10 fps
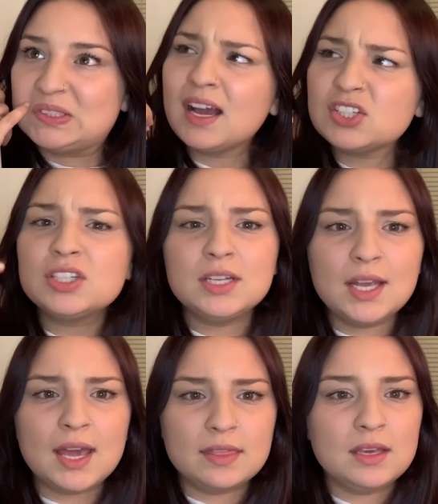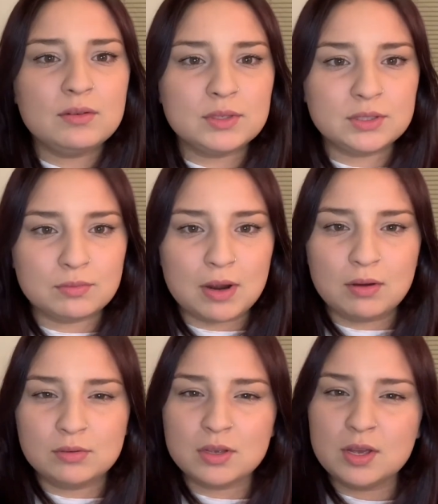Actually, I think it was
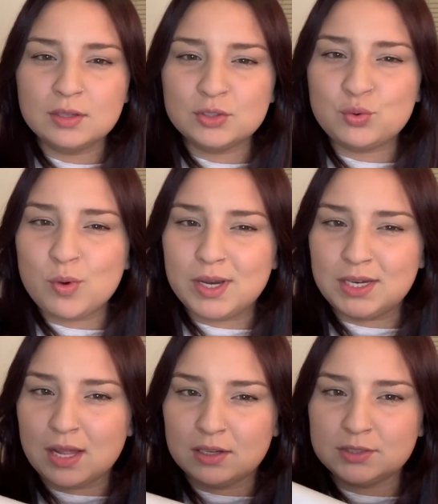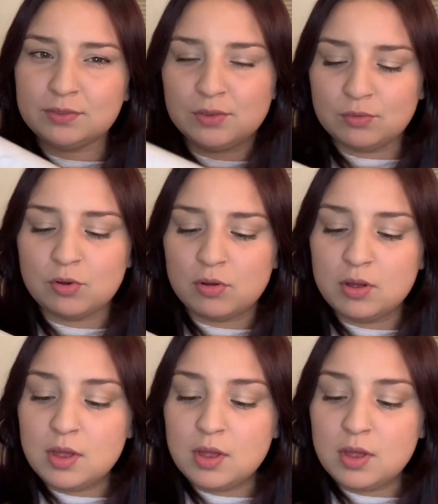around $20 for the roll,